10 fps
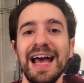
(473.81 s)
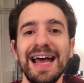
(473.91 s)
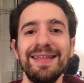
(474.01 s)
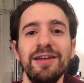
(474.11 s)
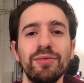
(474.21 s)

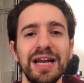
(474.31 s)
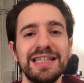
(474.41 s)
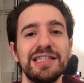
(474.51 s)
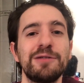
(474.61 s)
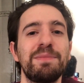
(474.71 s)
anything
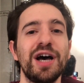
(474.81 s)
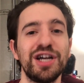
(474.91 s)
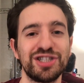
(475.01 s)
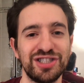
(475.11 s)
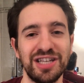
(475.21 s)
related to
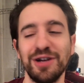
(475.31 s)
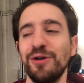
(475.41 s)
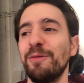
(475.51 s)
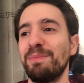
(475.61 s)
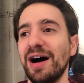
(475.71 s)
purchasing
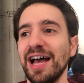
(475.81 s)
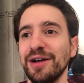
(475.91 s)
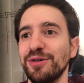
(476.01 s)
or buying,